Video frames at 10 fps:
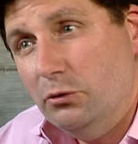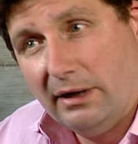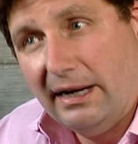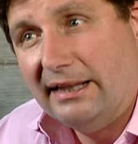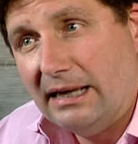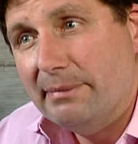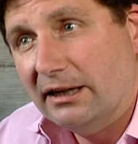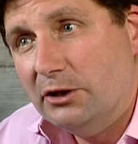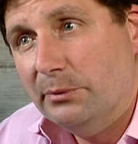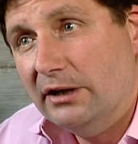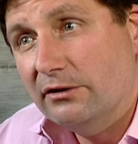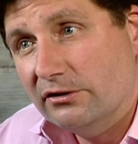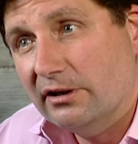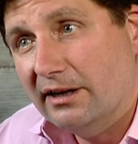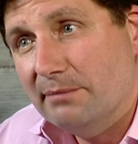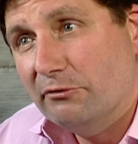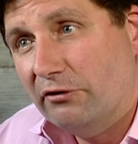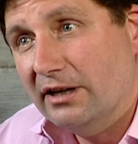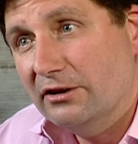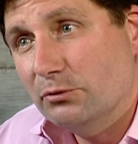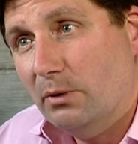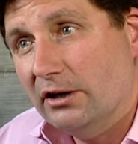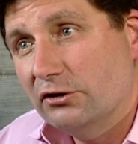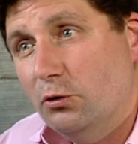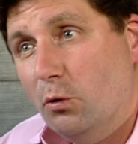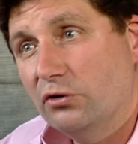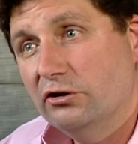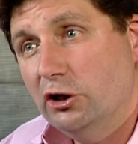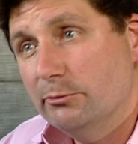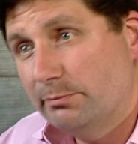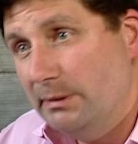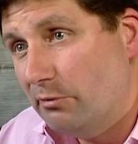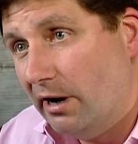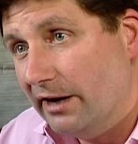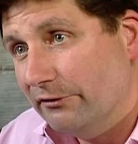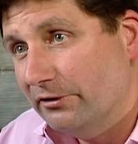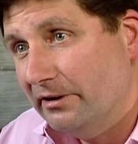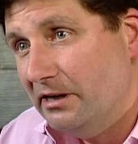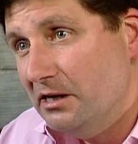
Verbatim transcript: you then hand that back to the waiter and say, I'm afraid this wine is corked. And you must be brave,